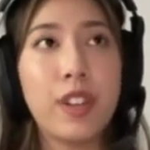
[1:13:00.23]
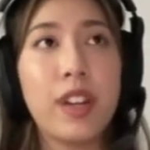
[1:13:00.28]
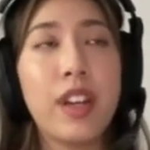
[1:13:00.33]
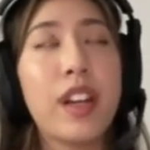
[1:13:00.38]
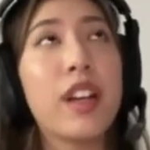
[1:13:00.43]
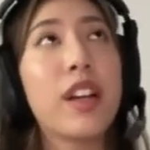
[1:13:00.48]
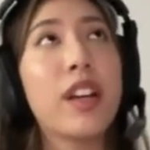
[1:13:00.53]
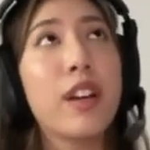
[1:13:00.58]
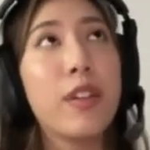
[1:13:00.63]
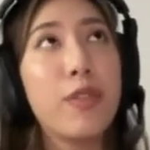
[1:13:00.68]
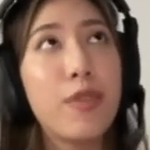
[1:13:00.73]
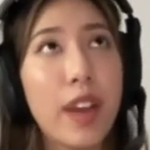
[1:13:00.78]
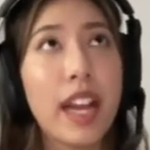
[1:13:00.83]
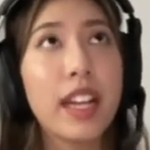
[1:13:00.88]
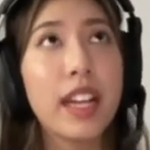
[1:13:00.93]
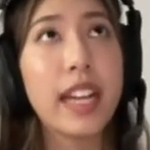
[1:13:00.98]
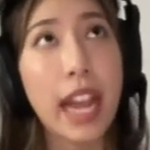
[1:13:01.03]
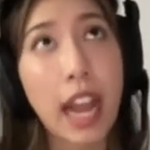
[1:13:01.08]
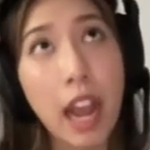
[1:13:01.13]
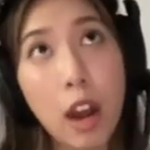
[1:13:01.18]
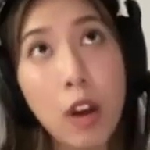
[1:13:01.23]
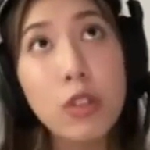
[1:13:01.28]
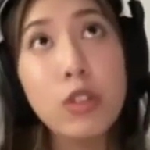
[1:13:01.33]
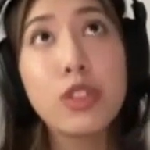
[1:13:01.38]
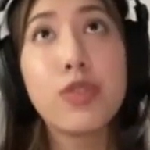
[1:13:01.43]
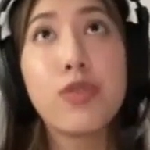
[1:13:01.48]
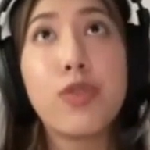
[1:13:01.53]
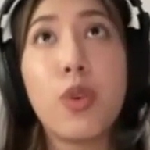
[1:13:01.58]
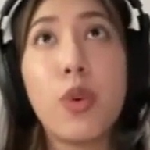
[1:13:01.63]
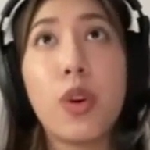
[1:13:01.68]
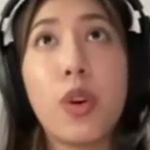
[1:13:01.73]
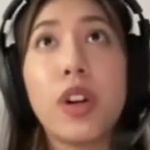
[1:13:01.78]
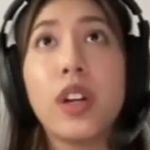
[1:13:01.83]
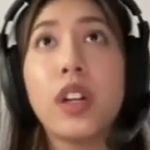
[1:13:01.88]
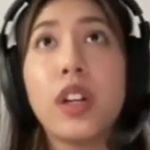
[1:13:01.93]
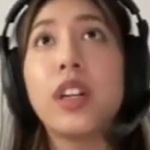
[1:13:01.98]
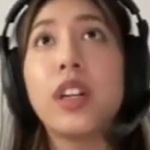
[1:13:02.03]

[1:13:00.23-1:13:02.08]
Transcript: Effect House for